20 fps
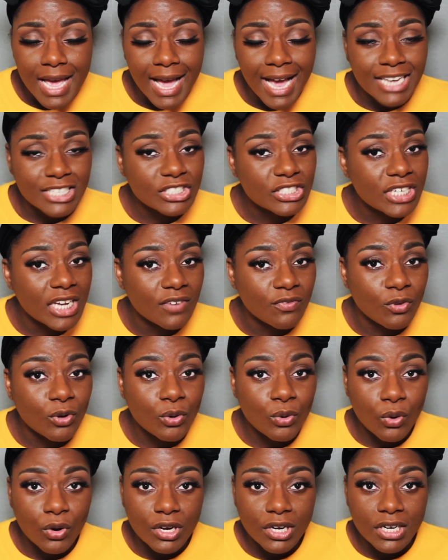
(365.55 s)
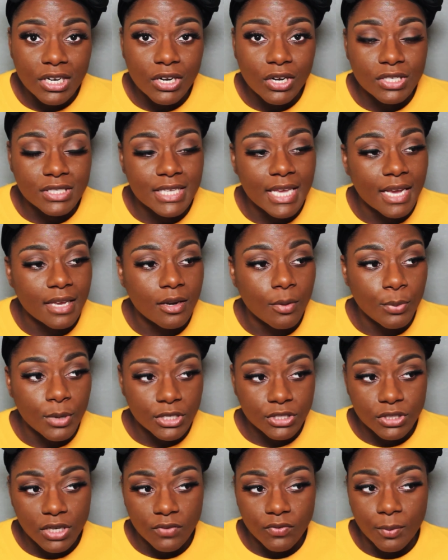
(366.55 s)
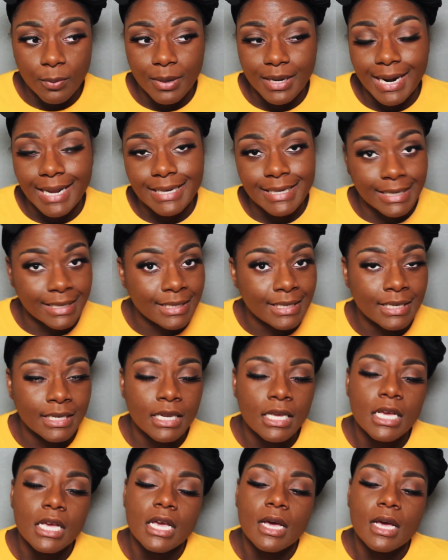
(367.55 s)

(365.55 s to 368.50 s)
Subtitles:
I should have recorded it or taken a picture of it, but I didn't.